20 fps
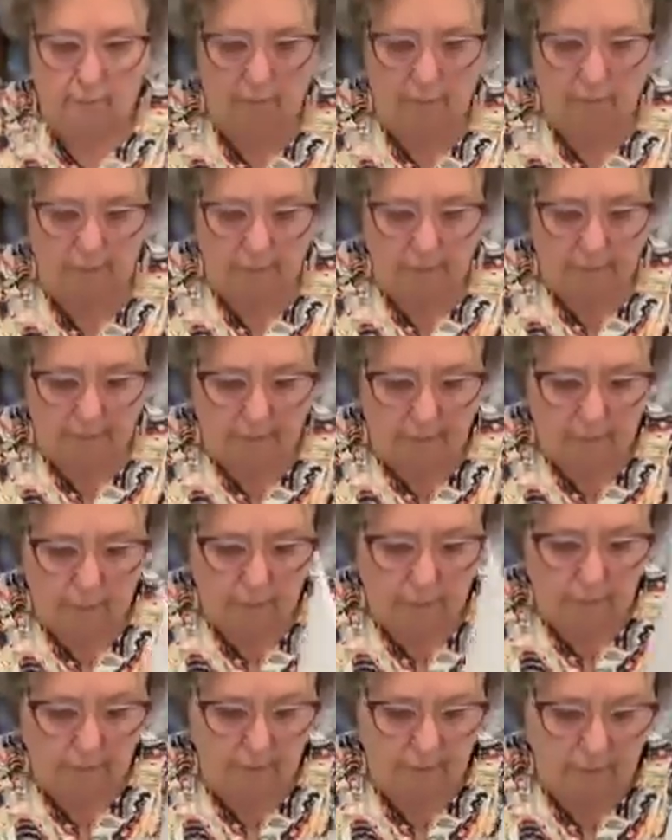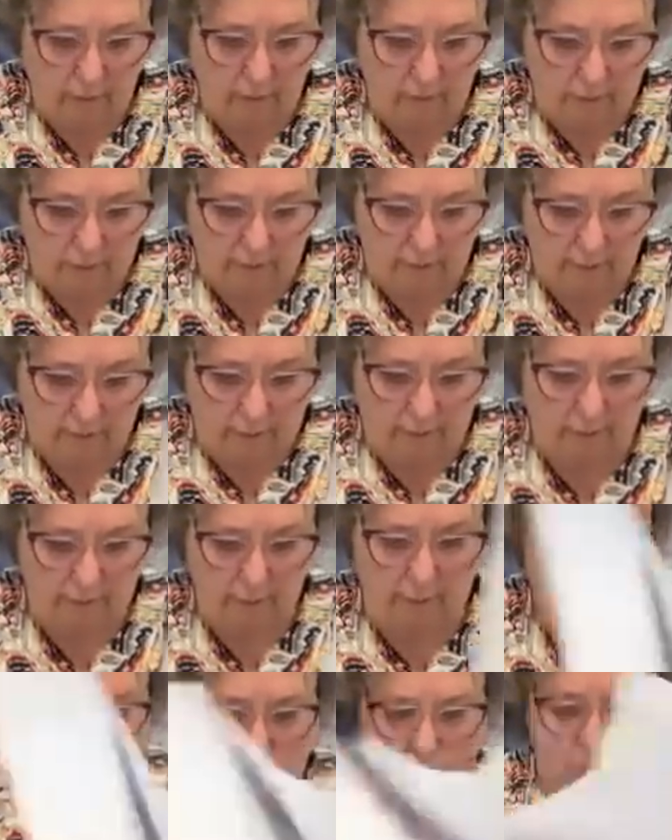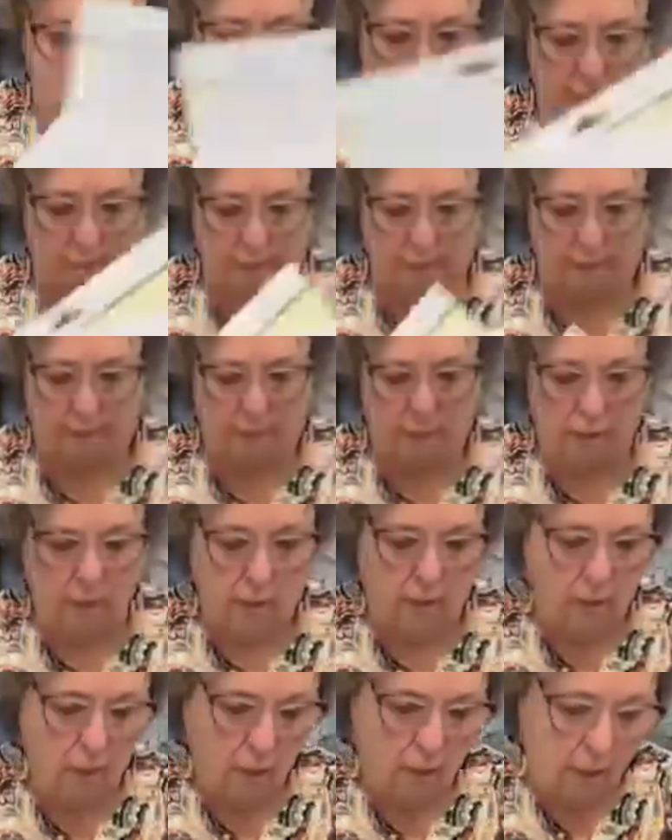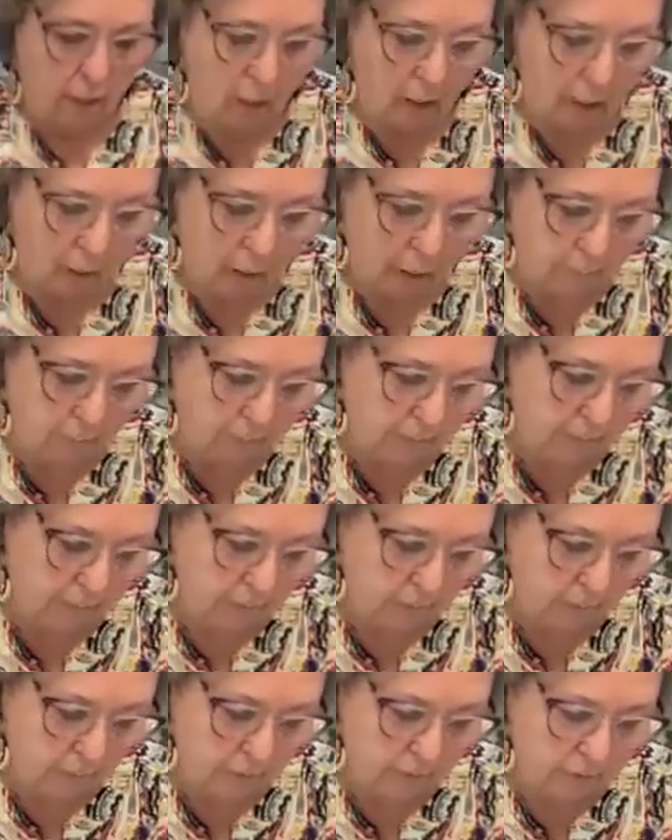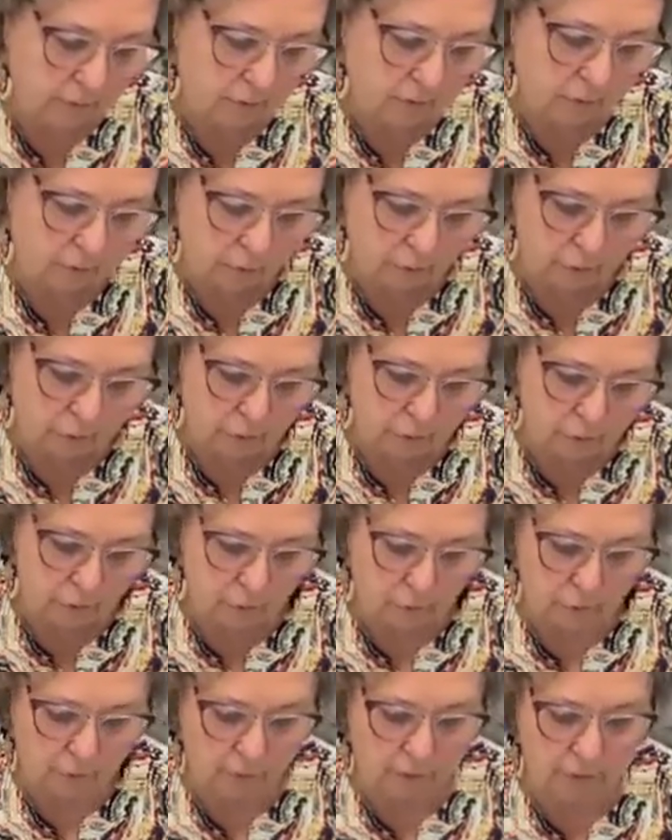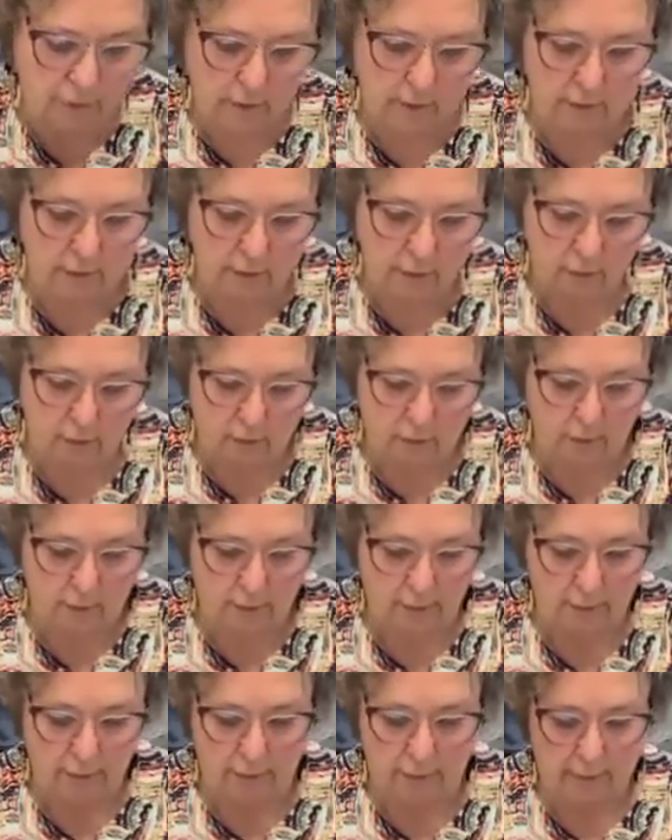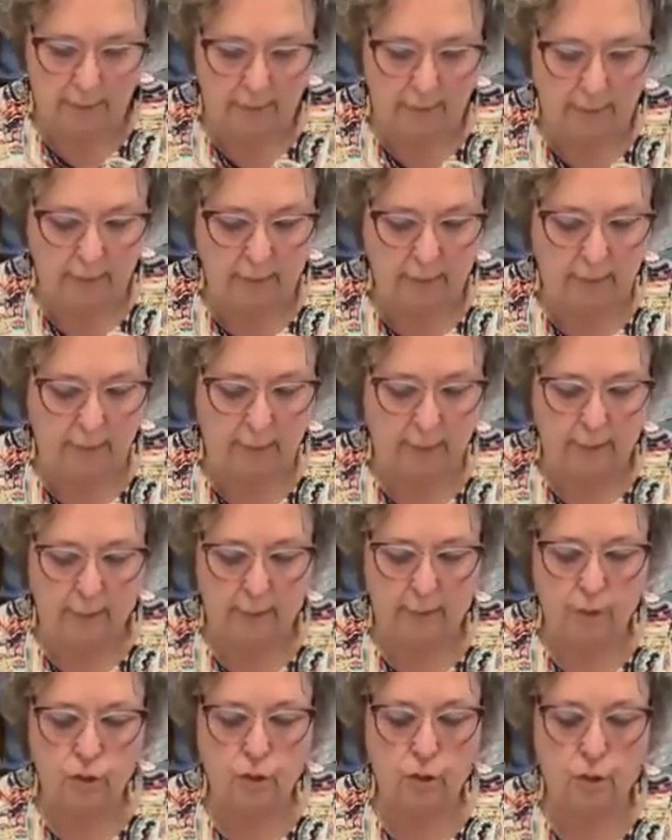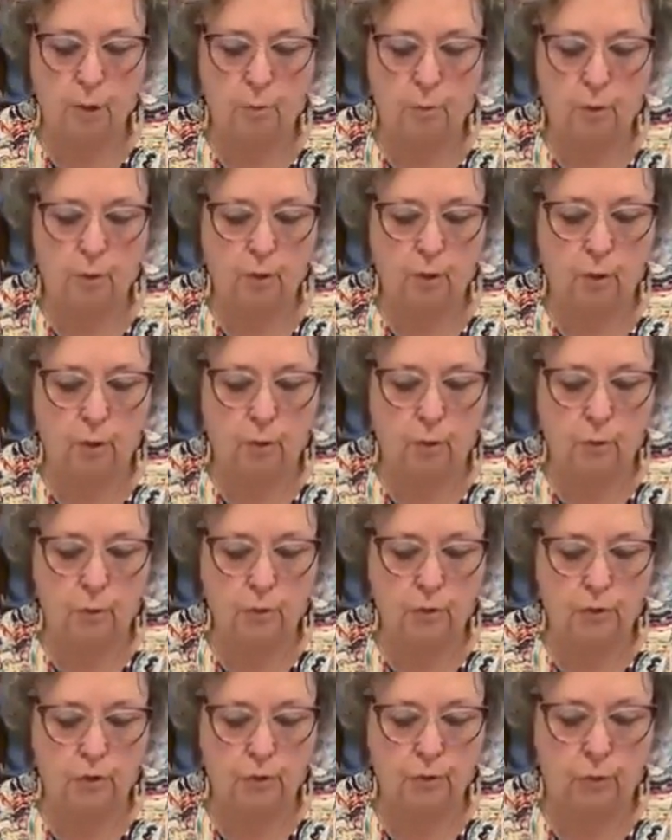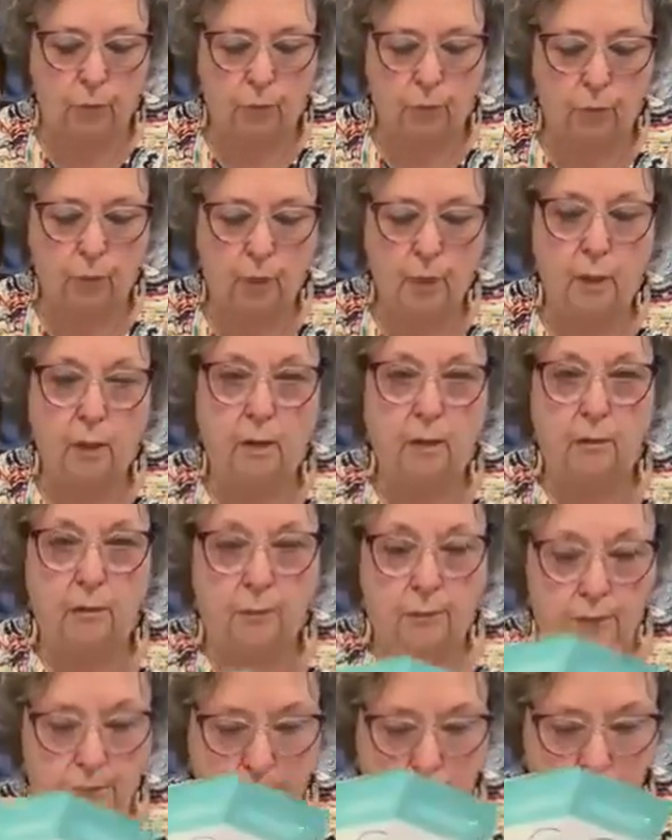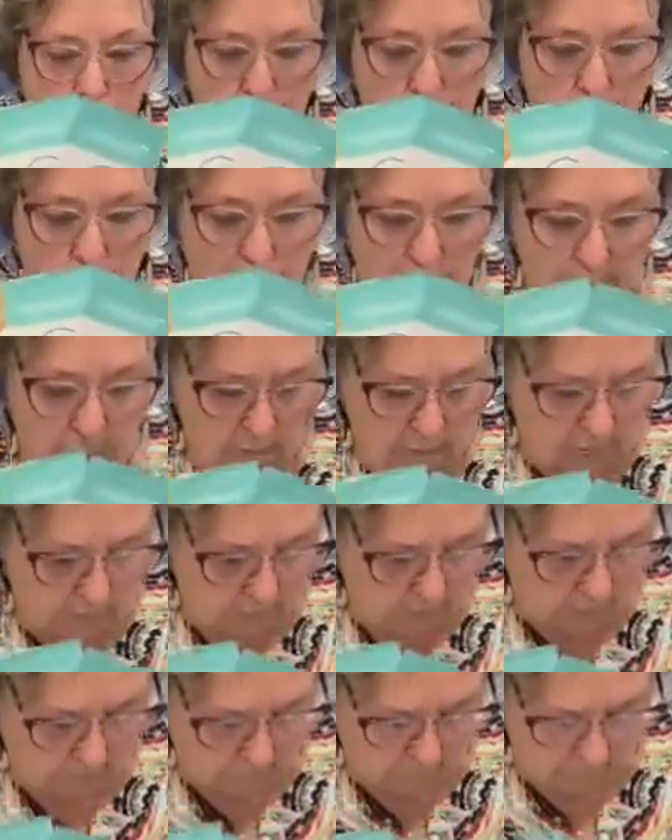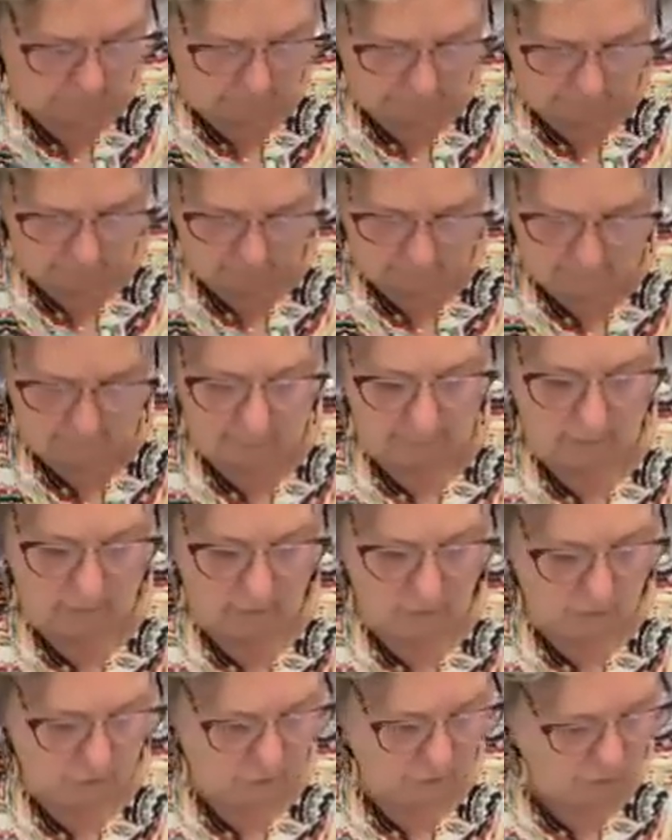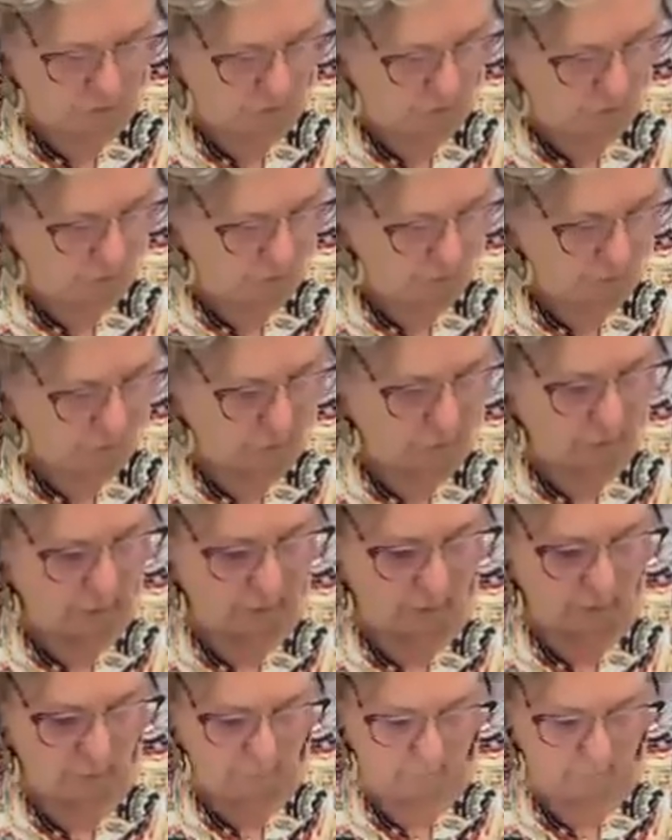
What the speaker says: Let me see what's all's in here. Let's see. There is Couture Teal ink and Shimmer Gold. So the point of this is to use